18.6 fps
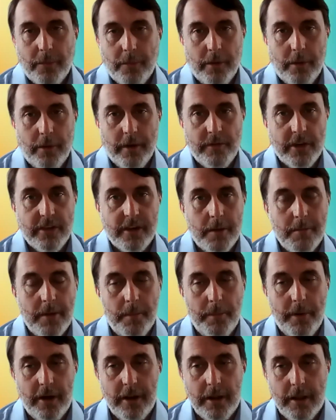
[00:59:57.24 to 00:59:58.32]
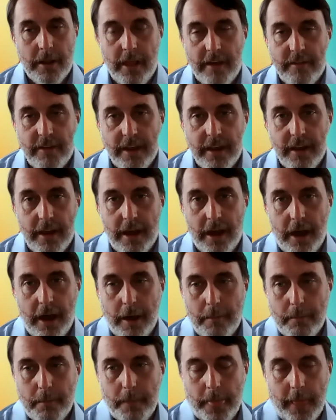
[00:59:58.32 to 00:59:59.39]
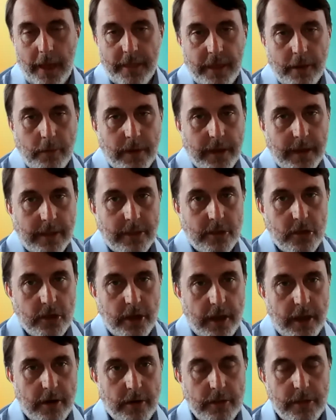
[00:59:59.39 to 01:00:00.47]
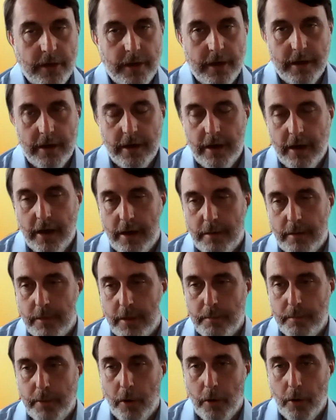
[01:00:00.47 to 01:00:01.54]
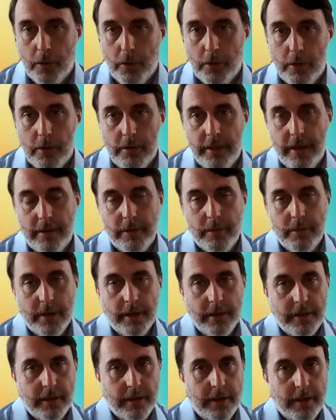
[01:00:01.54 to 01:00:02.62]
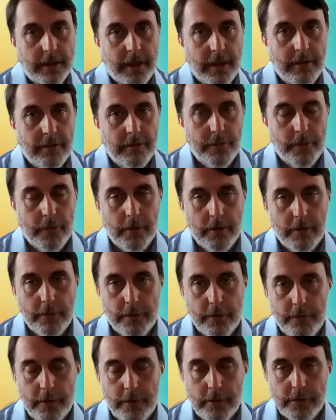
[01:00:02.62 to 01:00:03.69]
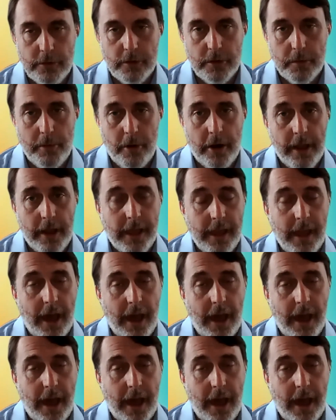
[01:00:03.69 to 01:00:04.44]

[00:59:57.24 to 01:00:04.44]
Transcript: Well, we've just come up on 11. I think we can share the poll that we wanted to give for folks who are departing.